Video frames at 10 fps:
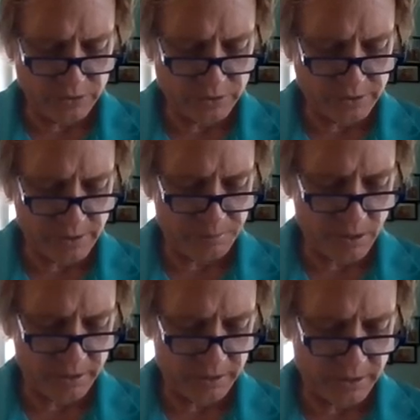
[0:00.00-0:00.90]
used as a
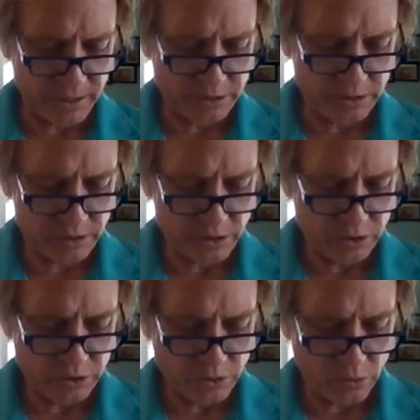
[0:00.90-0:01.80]
bonding agent
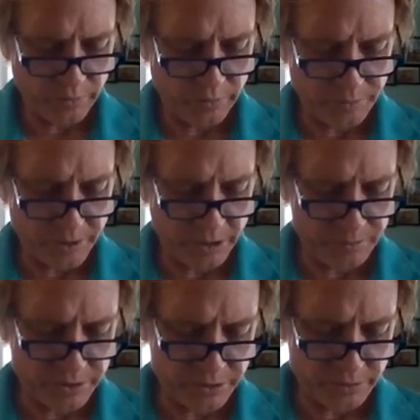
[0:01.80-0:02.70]
or repair
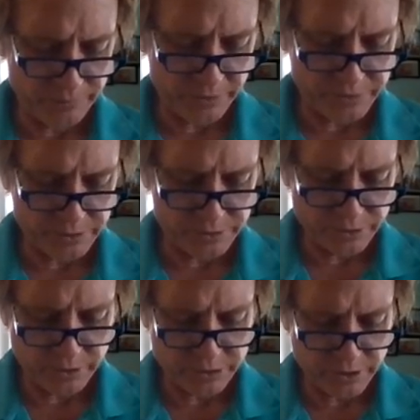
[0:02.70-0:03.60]
material in various
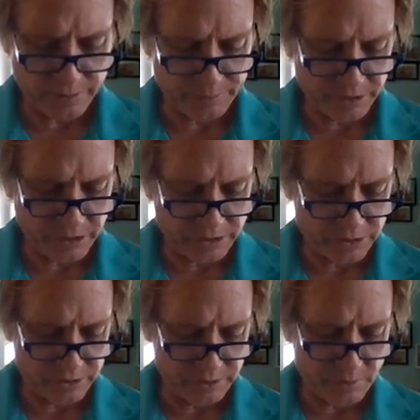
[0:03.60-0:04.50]
construction
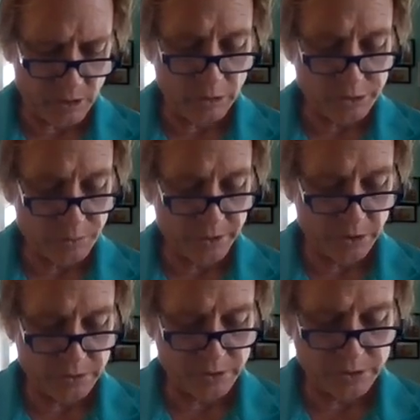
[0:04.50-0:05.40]
applications. It will also be
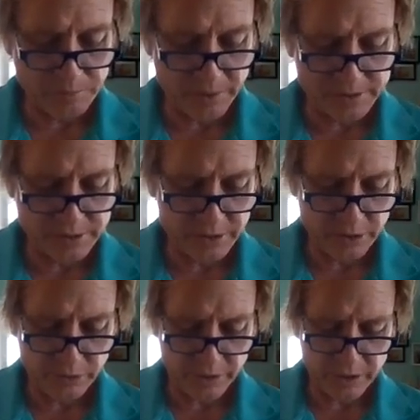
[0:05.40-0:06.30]
used as a base and
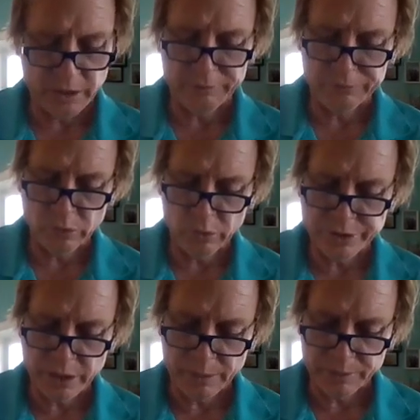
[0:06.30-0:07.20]
ingredient of floor
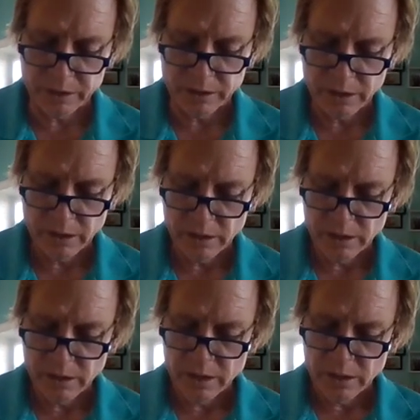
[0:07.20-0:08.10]
topping.
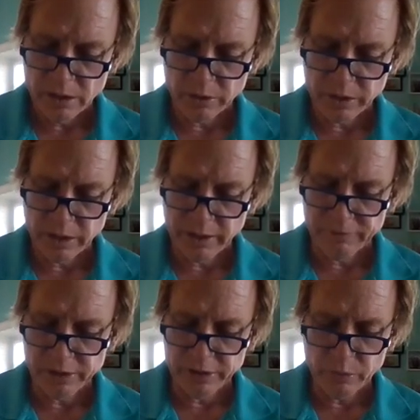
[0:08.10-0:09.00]
Okay, you have a
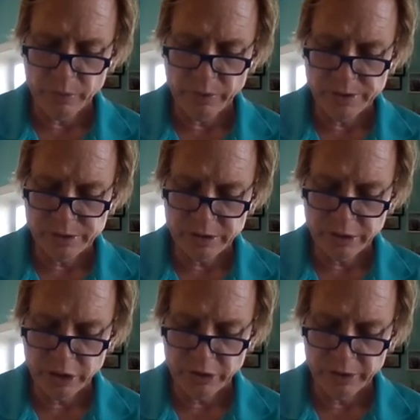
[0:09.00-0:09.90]
liquid resin and a
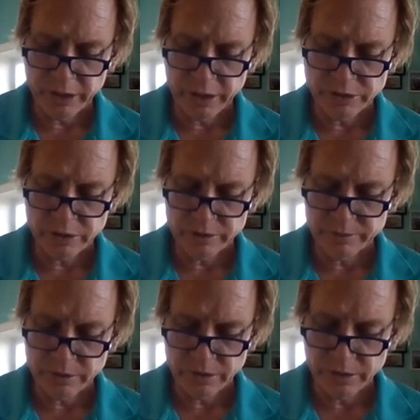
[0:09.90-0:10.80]
curing agent.
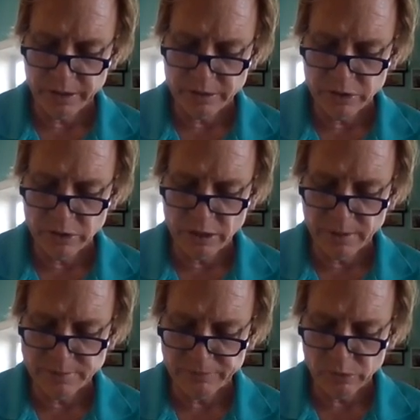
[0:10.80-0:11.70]
All right, 2
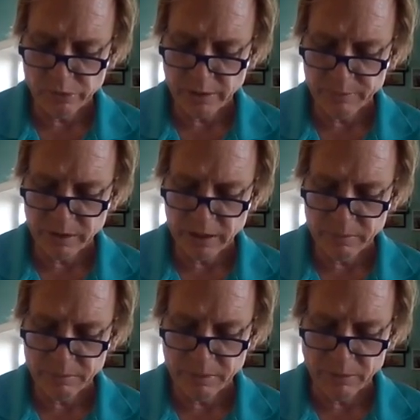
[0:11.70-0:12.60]
types of floor topping can
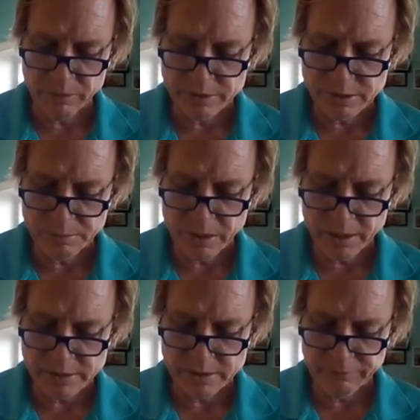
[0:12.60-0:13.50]
be made with this
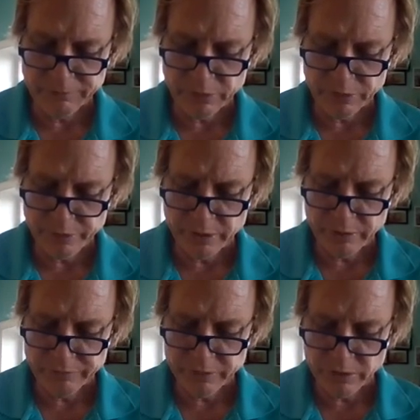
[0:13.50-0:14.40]
epoxy, filled or
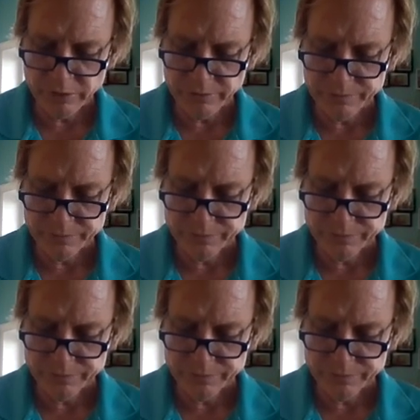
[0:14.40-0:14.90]
unfilled,